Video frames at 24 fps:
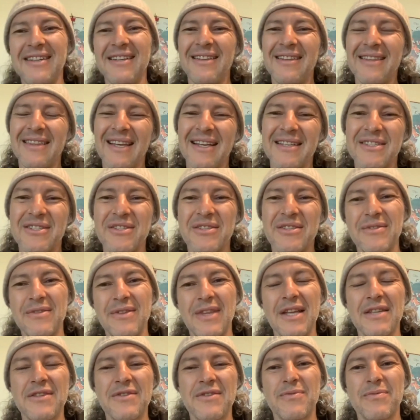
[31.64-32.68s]

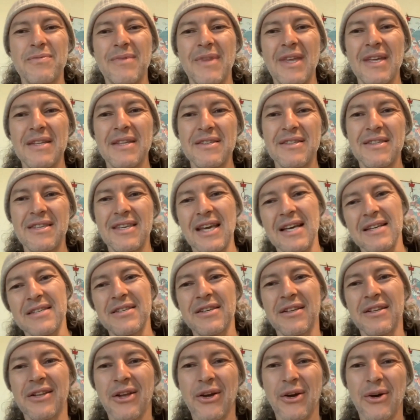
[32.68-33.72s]
That's yes
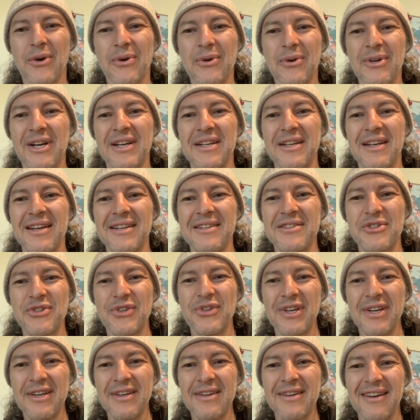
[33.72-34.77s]
and no. I'd
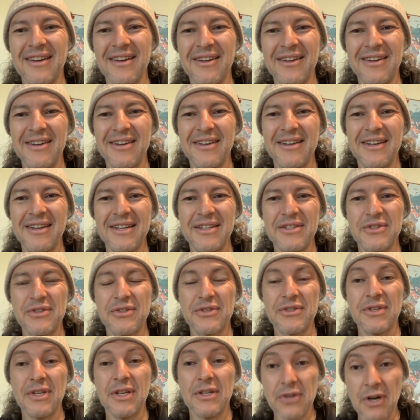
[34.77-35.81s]
say
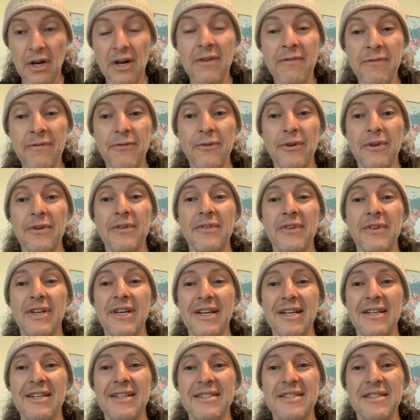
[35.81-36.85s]
it's harmful.
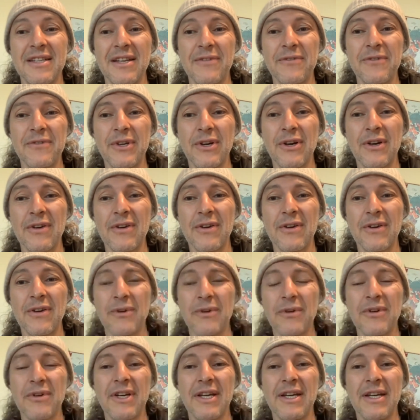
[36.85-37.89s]
Yeah, it's definitely
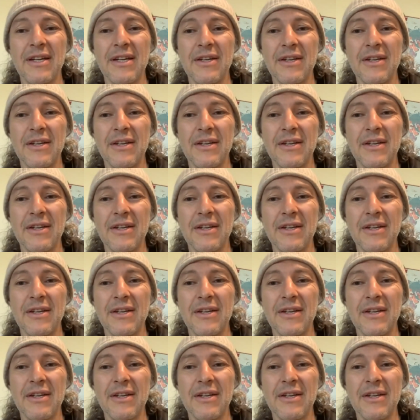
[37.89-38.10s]
harmful. And